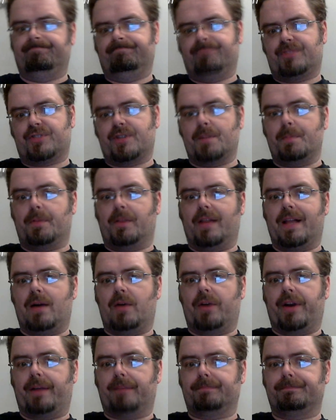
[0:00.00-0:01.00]
Simple, that,
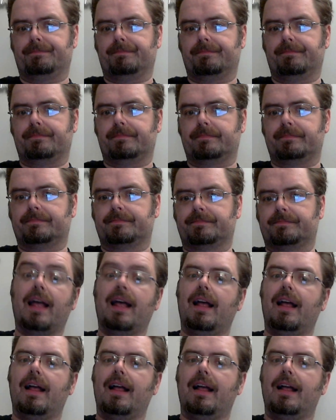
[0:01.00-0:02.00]
wasn't
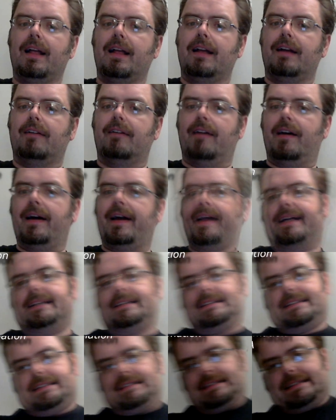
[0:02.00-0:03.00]
it? Right,
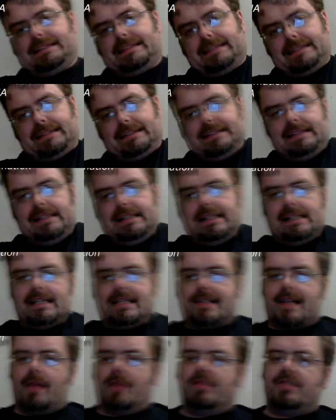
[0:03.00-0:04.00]

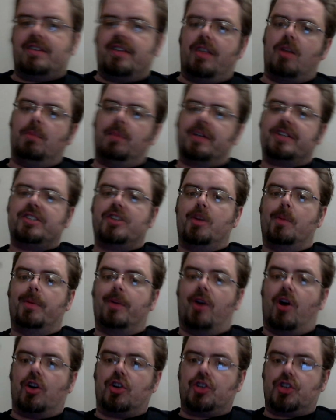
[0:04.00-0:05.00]
time to take the complexity up a
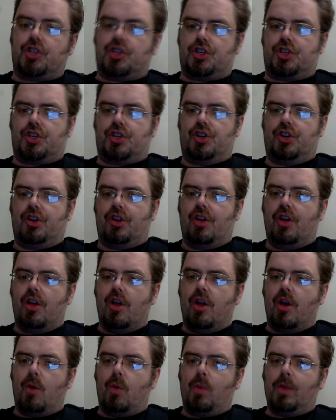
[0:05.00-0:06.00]
notch.
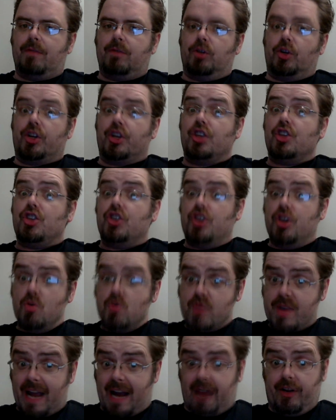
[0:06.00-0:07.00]
We'll have a look at
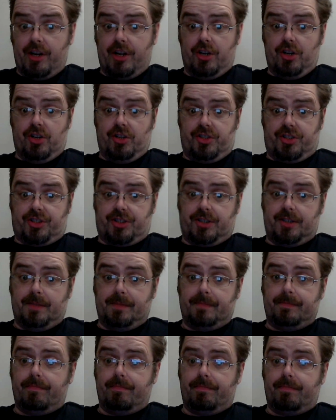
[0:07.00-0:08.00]
eukaryotes,
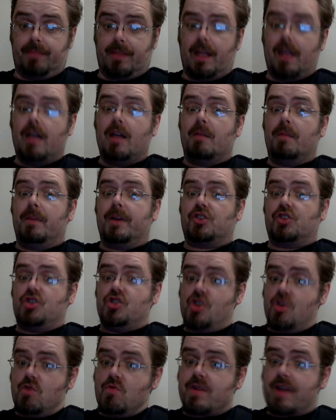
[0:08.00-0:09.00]
because
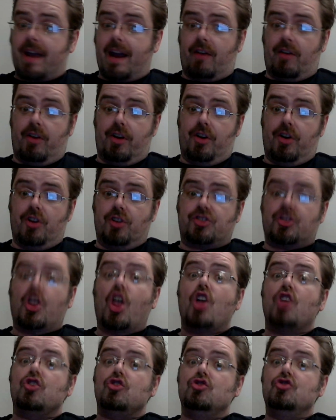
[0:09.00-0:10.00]
eukaryotes
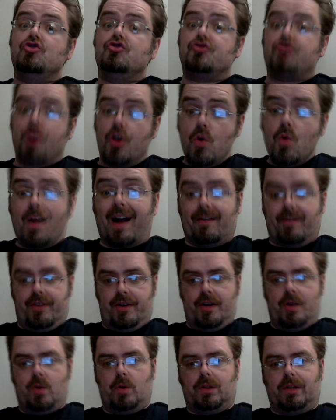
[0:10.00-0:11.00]
do have a
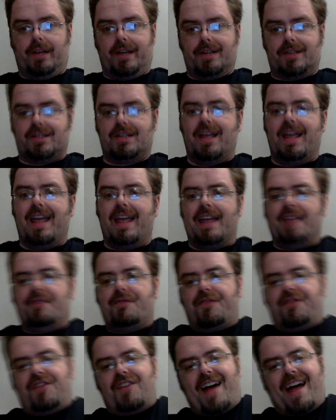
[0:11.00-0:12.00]
nucleus. In
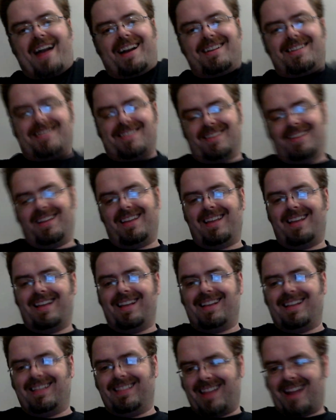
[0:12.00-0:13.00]
fact,
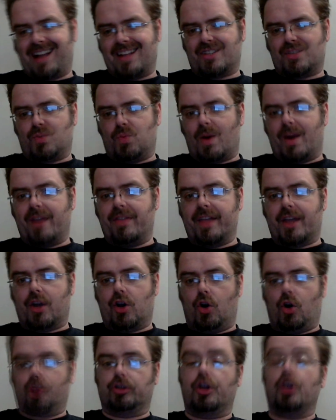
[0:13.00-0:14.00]
that's why they're
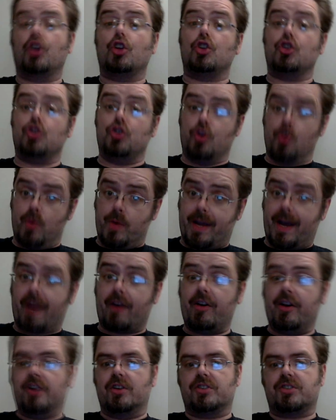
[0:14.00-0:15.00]
called
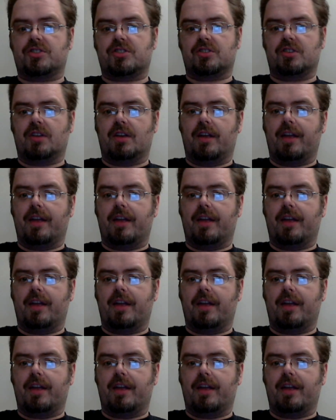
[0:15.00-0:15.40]
eukaryotes.